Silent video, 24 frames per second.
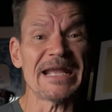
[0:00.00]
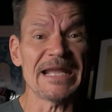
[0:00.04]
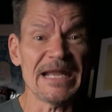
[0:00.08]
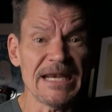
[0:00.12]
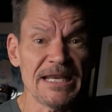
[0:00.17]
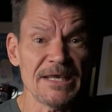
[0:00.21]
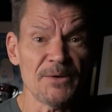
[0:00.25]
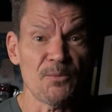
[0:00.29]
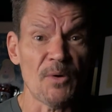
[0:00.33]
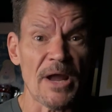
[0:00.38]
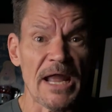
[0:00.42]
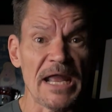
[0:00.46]

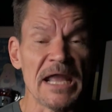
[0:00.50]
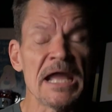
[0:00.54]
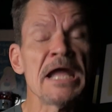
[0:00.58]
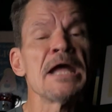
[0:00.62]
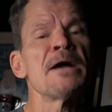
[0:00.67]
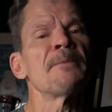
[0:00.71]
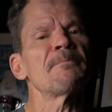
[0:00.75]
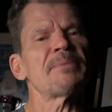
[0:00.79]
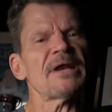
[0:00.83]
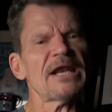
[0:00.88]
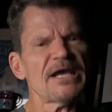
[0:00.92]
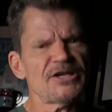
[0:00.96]
anyway.
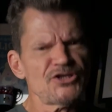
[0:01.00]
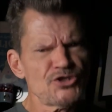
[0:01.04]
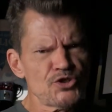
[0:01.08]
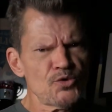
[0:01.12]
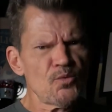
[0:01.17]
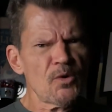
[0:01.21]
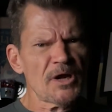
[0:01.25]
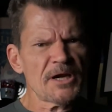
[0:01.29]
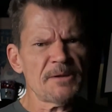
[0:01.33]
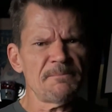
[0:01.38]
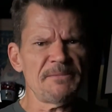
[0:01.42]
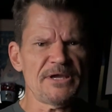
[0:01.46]
But I do
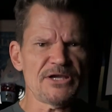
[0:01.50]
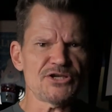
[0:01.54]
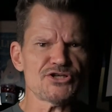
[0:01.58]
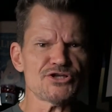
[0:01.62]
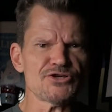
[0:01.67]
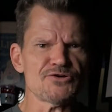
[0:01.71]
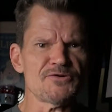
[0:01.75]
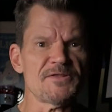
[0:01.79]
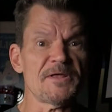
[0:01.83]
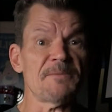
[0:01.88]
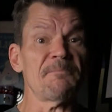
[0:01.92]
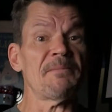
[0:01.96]
want to make
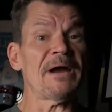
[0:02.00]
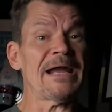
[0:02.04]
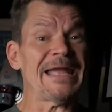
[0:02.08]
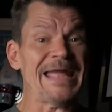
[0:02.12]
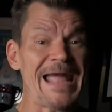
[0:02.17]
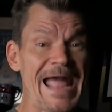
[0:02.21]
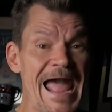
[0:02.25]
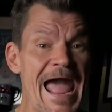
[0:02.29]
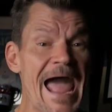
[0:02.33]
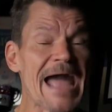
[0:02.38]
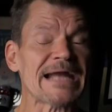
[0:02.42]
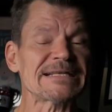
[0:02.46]
sure that my
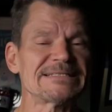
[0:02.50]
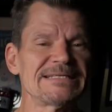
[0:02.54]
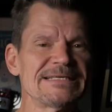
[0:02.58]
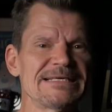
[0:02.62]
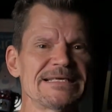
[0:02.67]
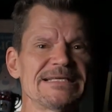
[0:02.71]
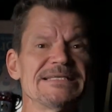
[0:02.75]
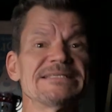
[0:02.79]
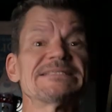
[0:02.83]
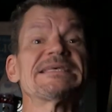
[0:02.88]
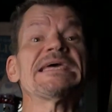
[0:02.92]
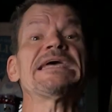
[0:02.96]
acting
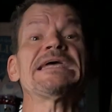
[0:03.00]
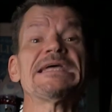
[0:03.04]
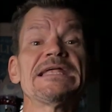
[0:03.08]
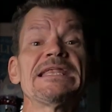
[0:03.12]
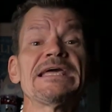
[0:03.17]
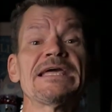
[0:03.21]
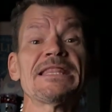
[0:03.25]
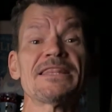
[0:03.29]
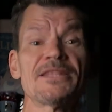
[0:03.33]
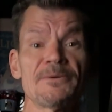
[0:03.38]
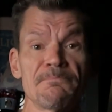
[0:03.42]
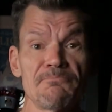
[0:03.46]
is
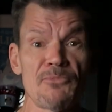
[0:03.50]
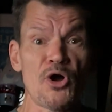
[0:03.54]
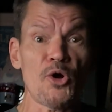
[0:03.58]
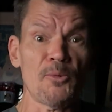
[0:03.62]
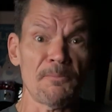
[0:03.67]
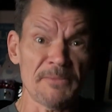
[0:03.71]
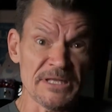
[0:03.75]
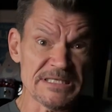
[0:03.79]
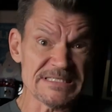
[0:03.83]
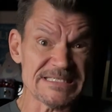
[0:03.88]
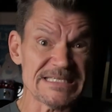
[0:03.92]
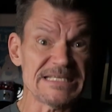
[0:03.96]
hitting the
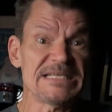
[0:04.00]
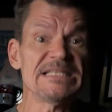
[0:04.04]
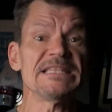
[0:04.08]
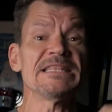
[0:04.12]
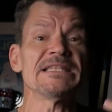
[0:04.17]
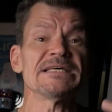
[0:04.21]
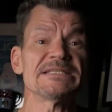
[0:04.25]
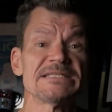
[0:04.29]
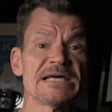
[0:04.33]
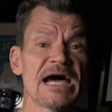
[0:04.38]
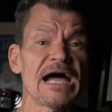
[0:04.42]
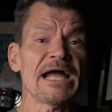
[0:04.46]
moments in
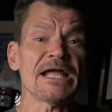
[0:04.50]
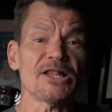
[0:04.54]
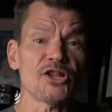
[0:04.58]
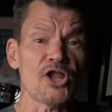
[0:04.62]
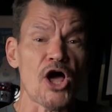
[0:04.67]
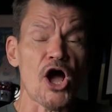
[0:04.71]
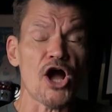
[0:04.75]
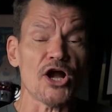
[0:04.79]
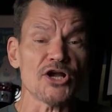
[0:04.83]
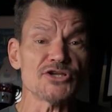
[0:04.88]
the dialogue.